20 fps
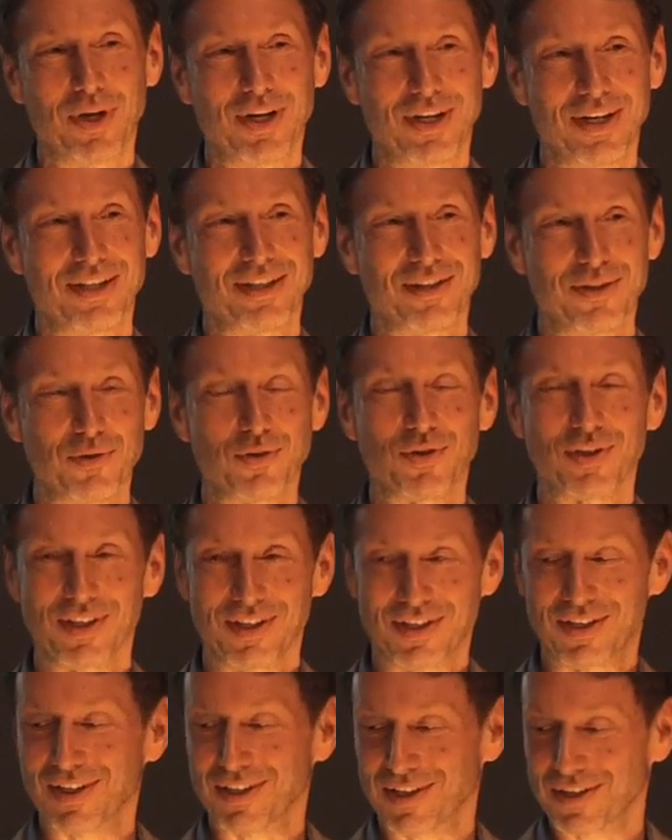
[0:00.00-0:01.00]
but it's
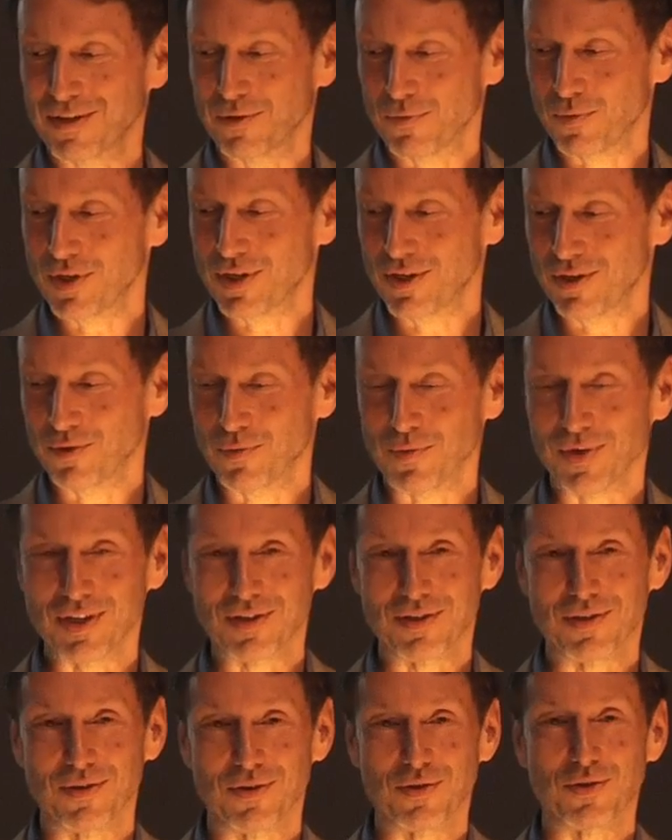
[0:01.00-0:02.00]
usually just original
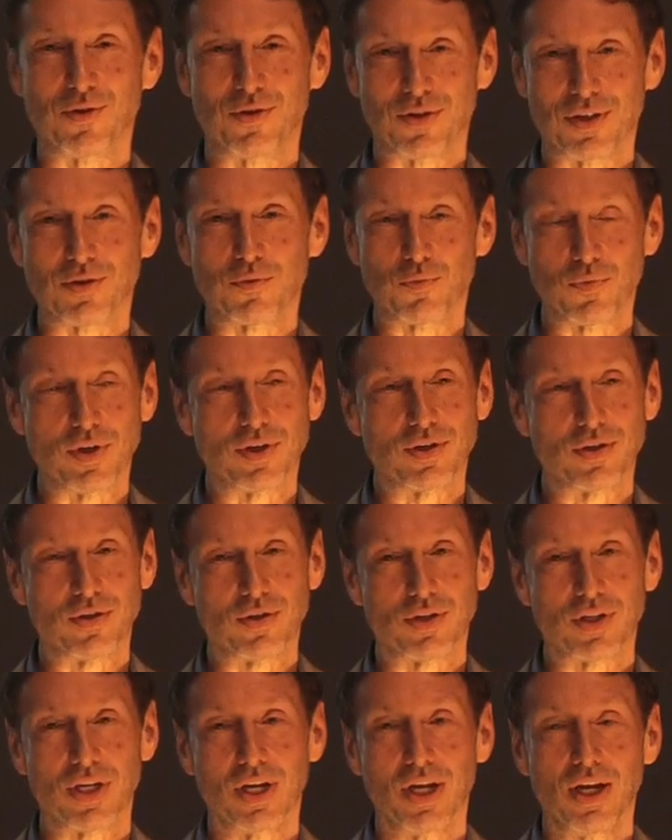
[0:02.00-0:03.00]
research or just
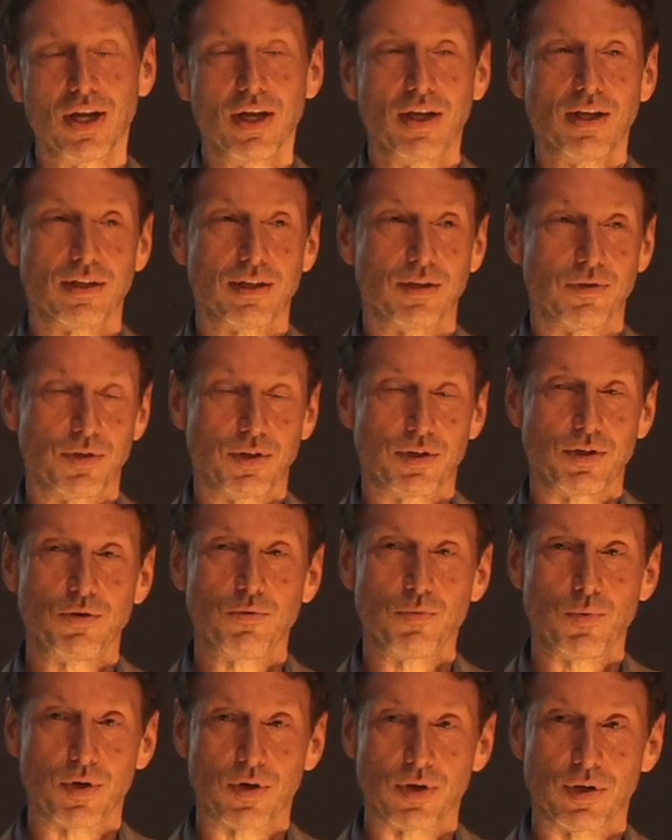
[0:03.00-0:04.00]
research. So the
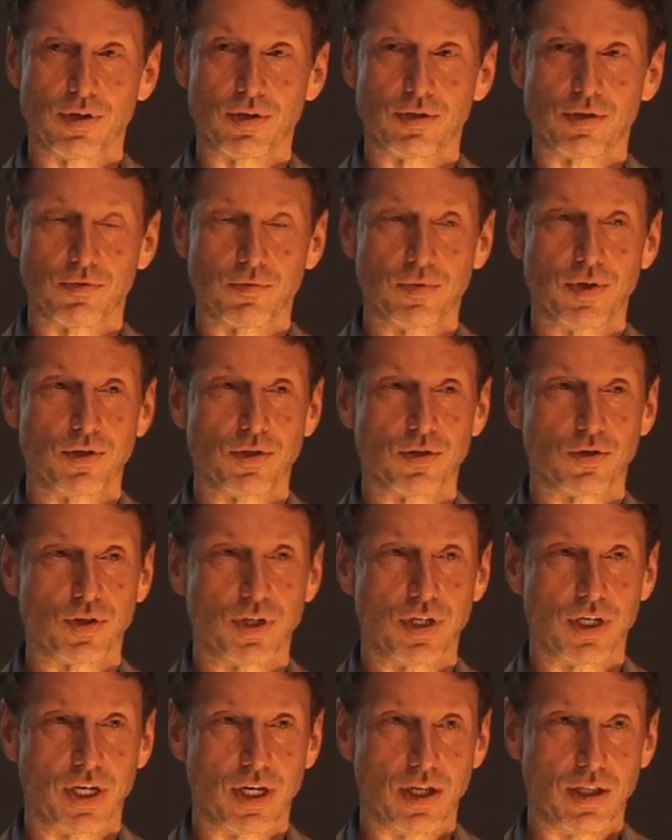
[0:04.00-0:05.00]
two words, research
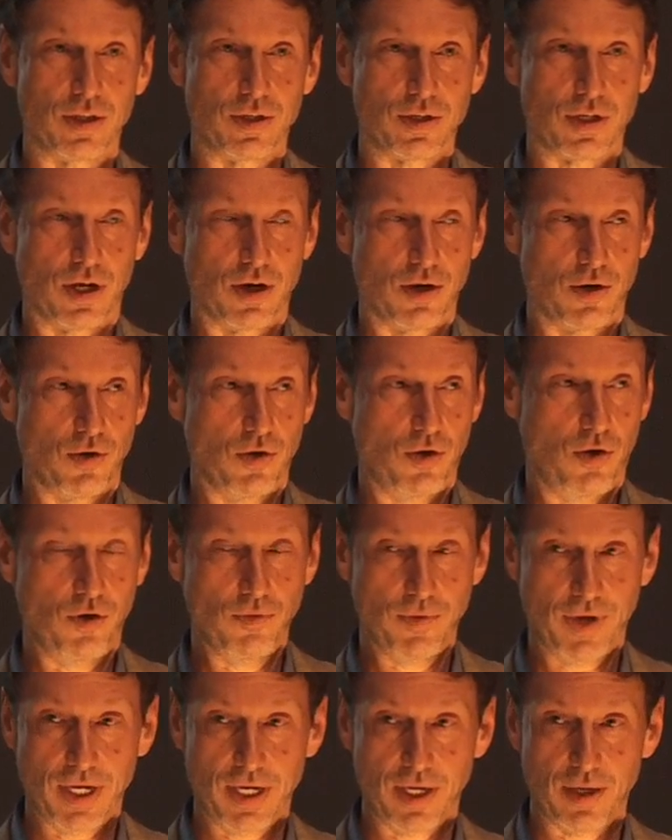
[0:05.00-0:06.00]
and knowledge, are
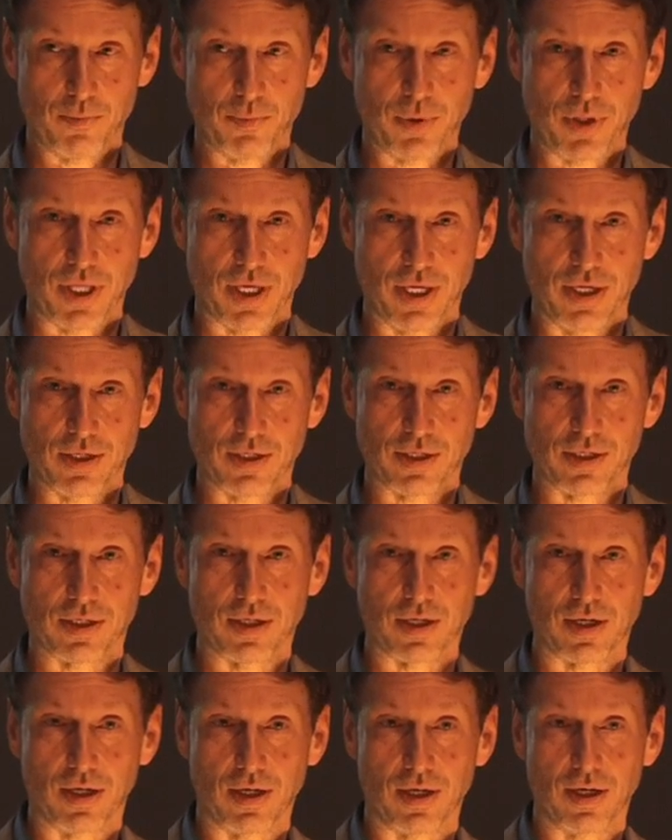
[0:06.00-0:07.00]
already in
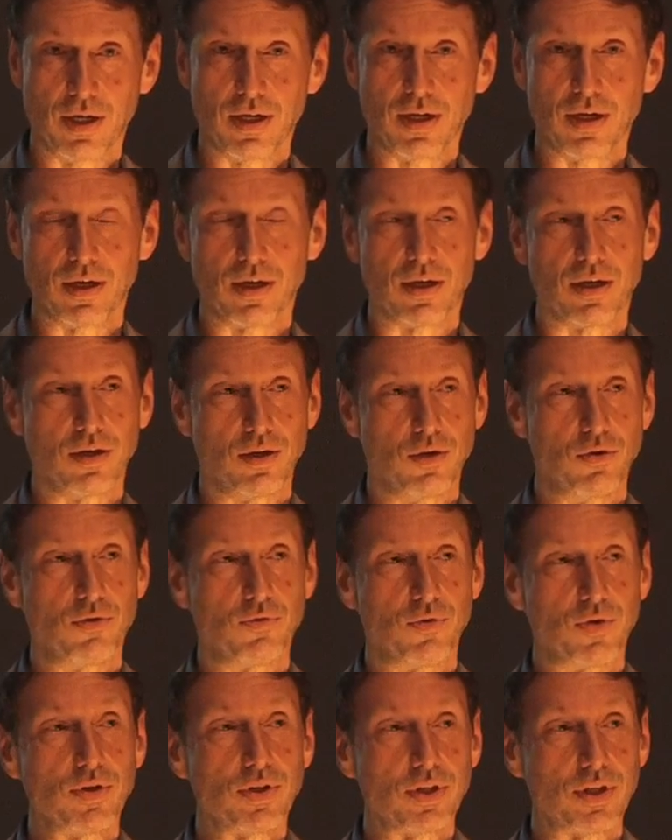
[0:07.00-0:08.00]
place uh, in
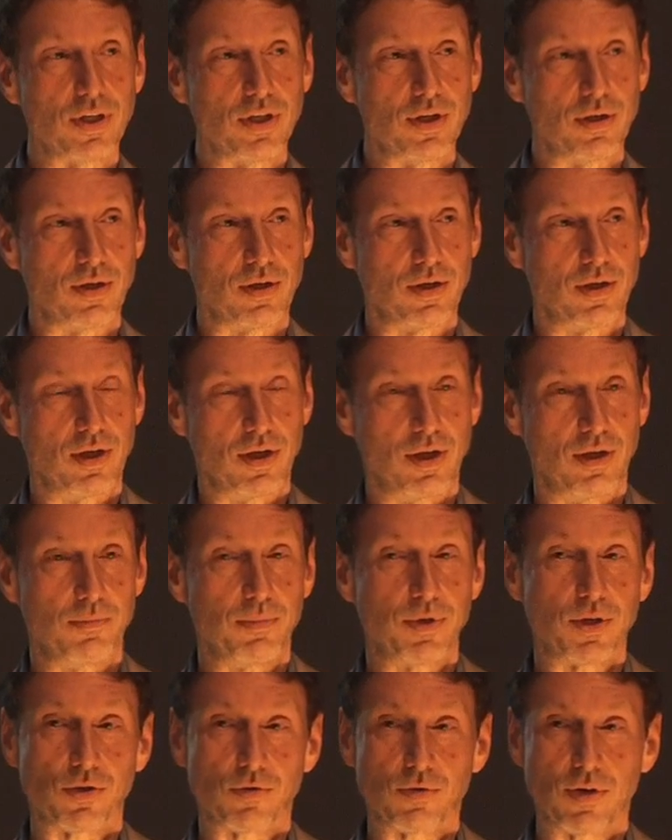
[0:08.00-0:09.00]
university uh,
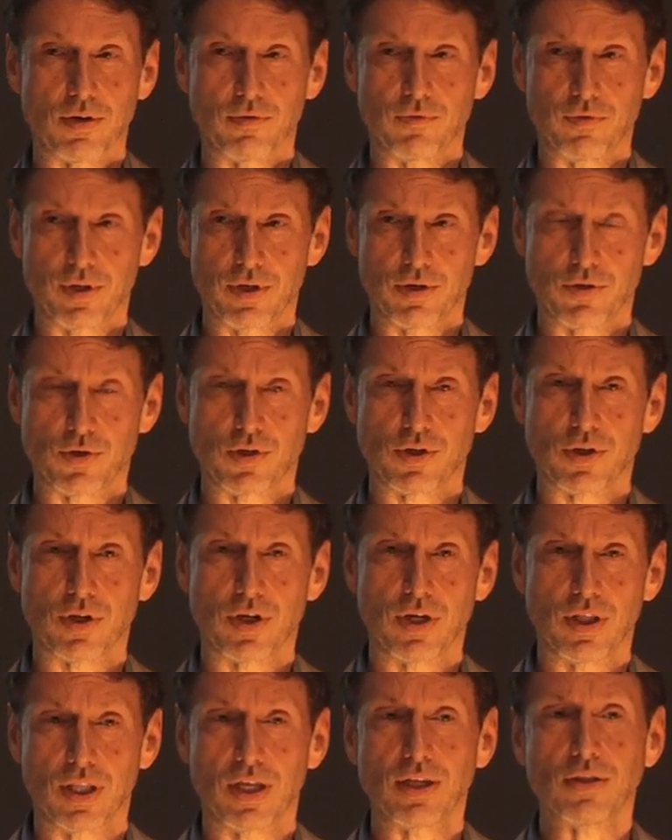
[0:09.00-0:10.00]
administrative literature,
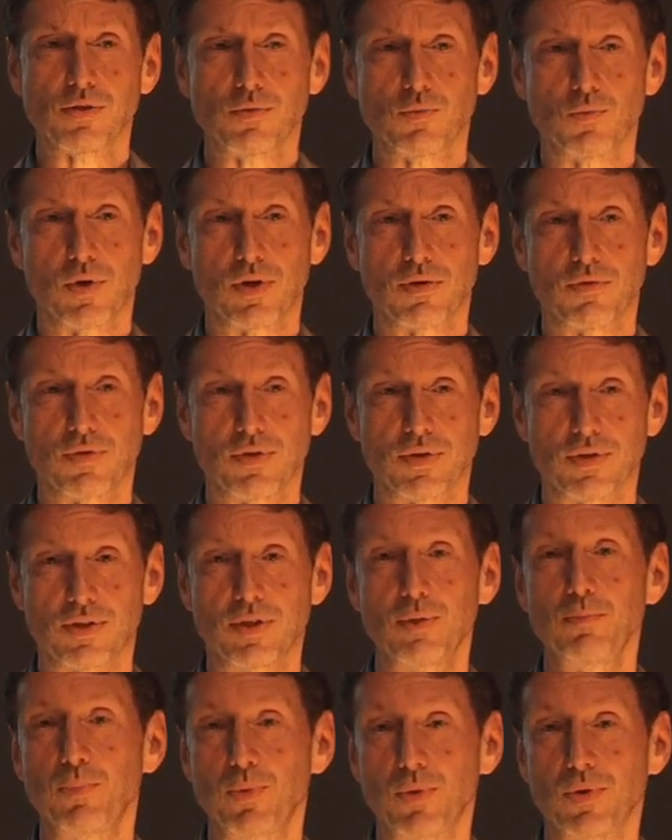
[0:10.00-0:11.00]
and that's one of the
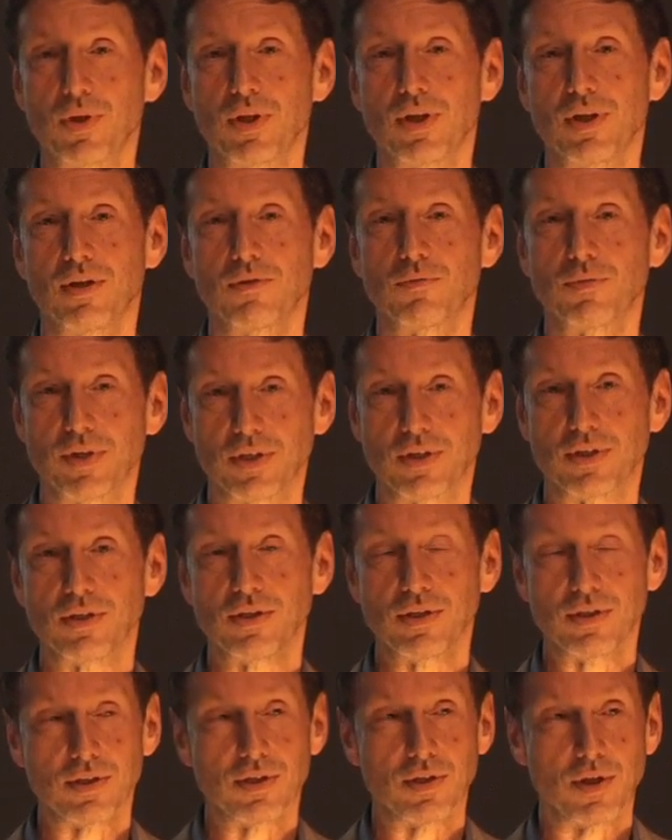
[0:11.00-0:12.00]
simple
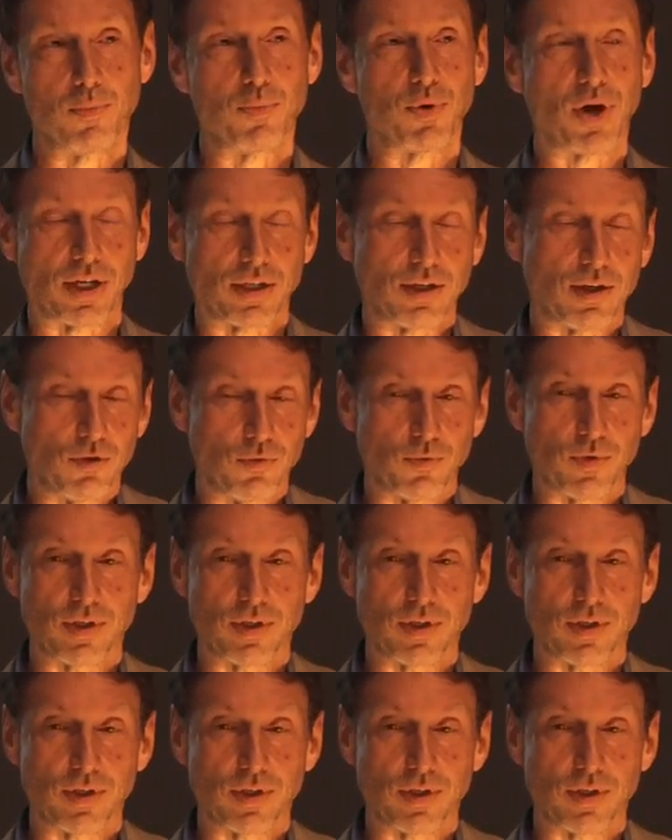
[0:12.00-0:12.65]
reasons, a practical